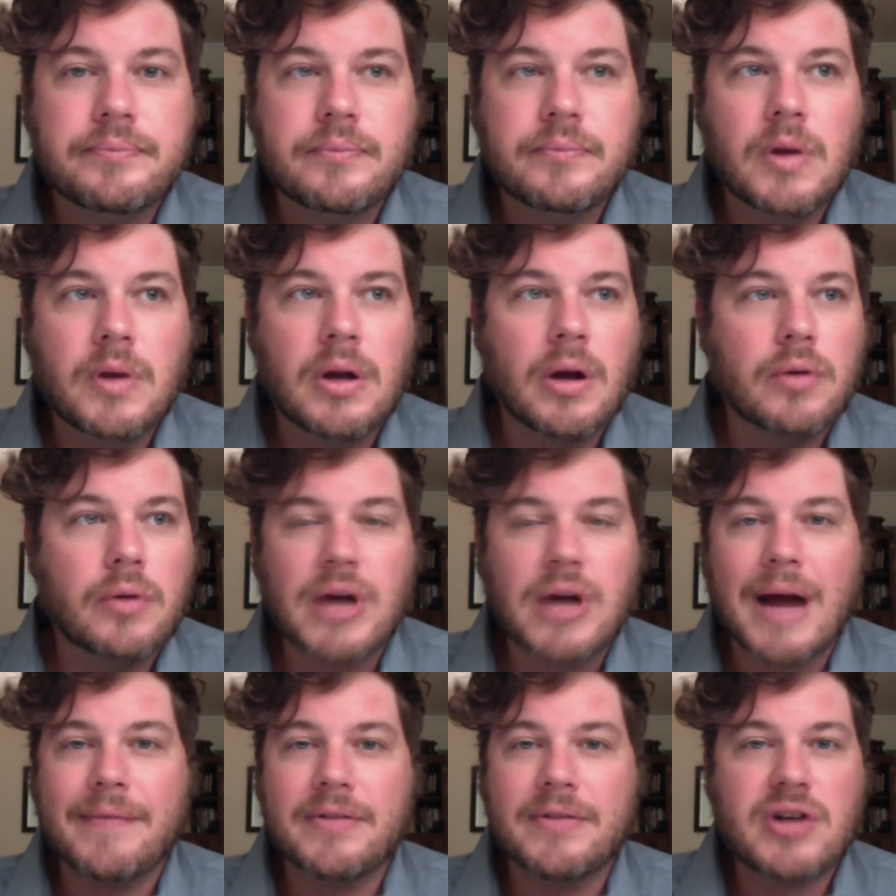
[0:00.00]

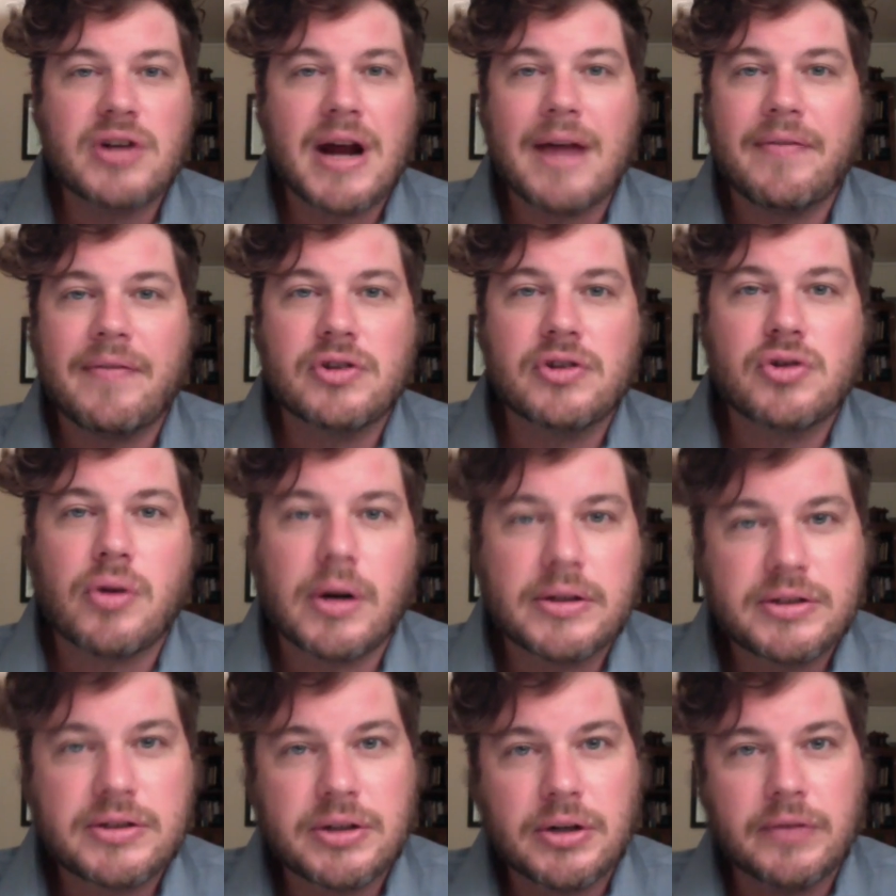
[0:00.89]
driving traffic to
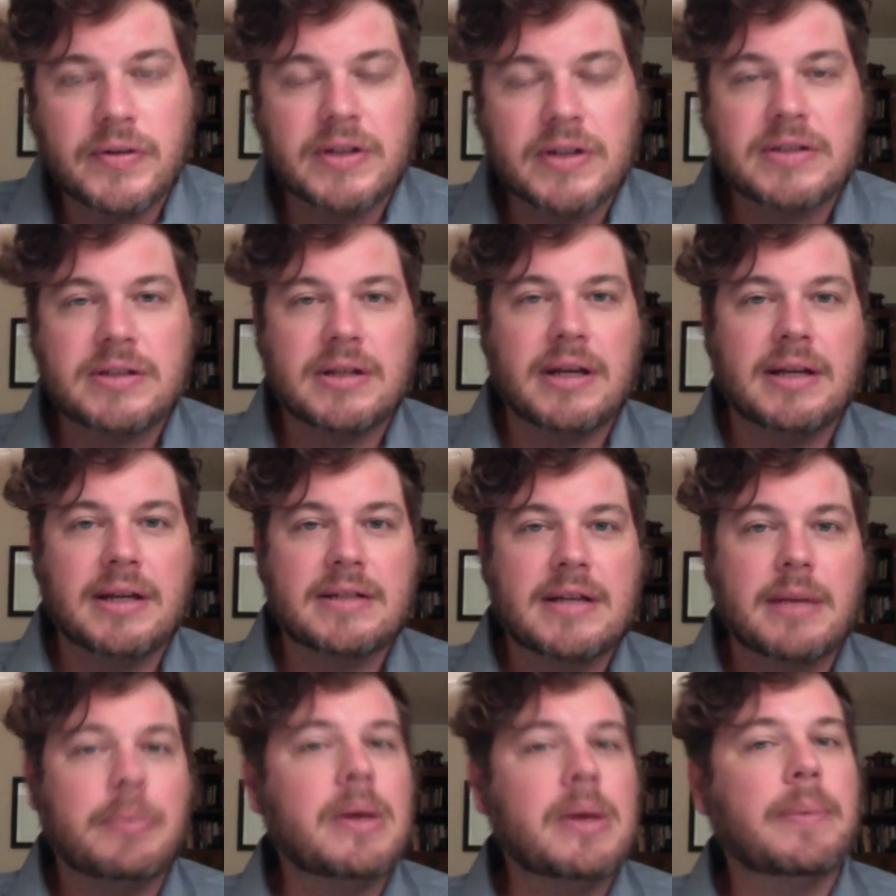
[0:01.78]
our service, is
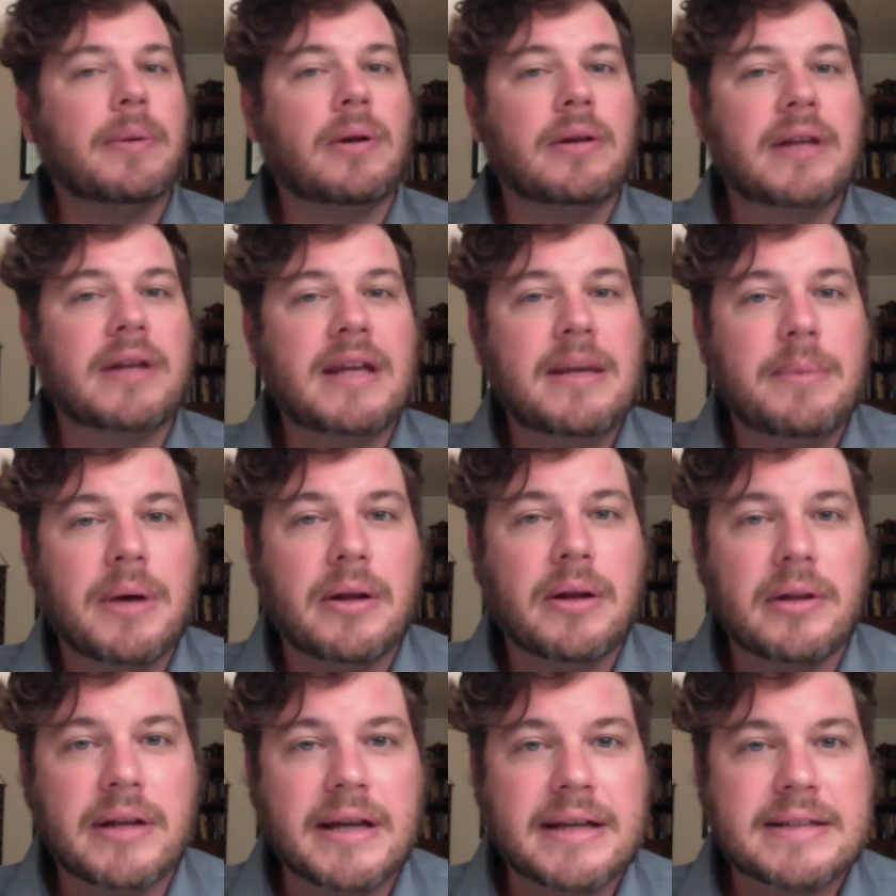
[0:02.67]
get people on the
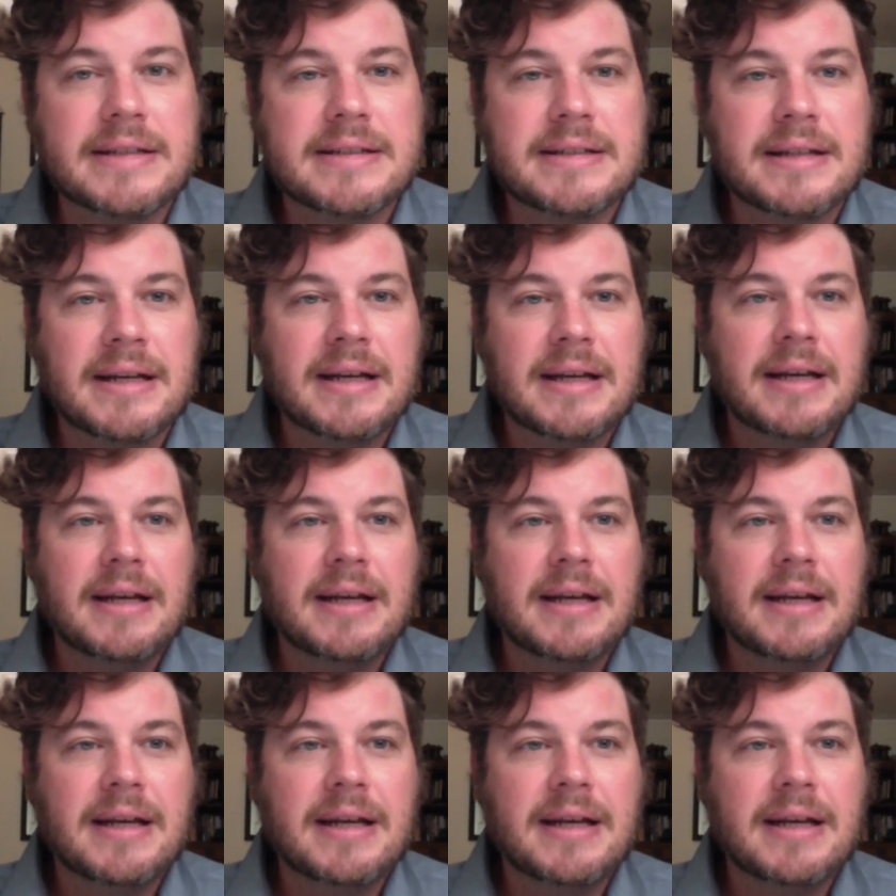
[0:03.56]
email list.